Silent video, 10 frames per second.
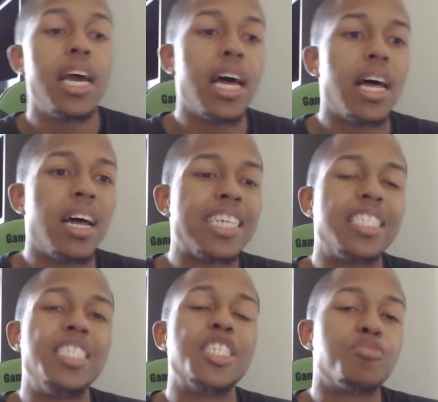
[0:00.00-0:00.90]
as
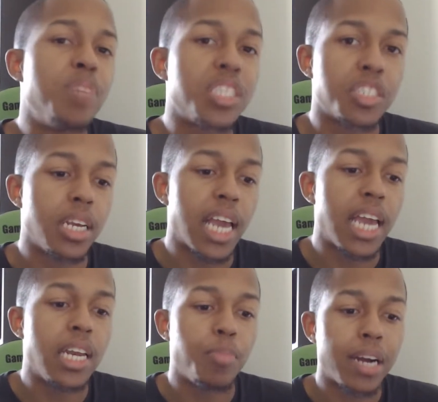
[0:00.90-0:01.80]
dismissing
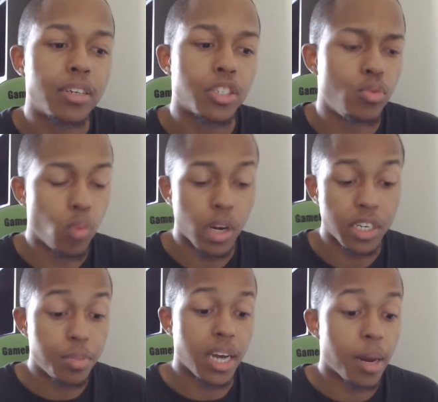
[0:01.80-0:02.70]
any pirates who want to
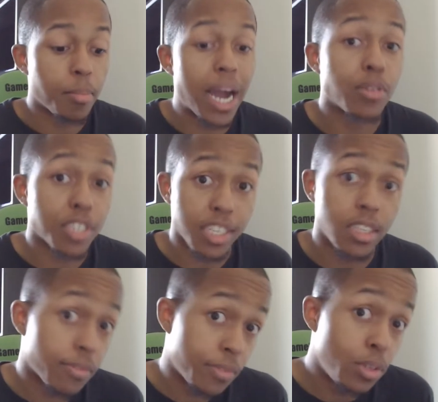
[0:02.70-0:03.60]
become pirates in
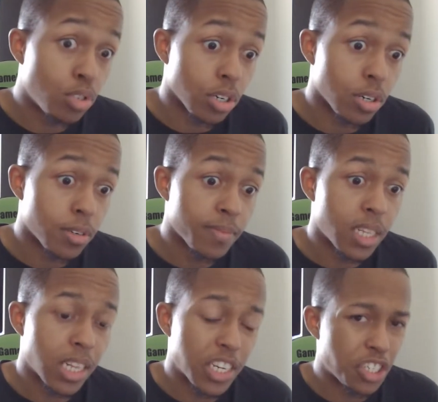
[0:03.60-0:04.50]
the future.
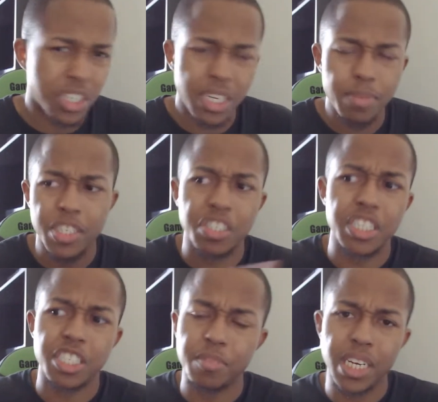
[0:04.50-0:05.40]
Let's just keep this
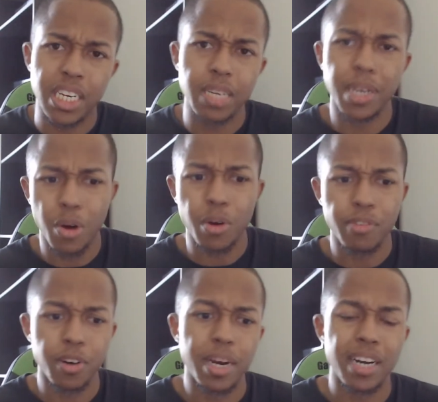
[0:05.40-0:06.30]
system and keep it going
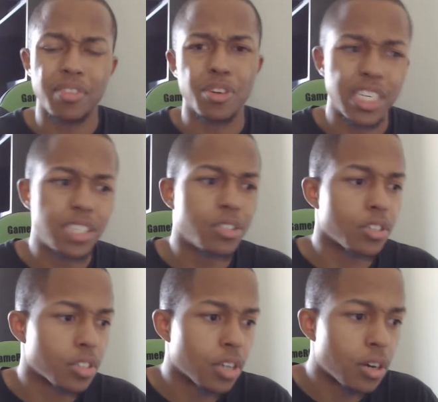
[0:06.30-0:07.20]
for about 30 years or
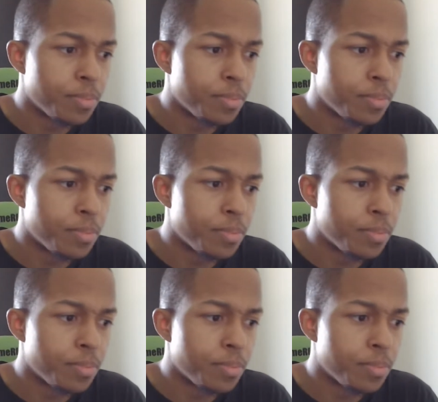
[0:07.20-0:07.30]
so.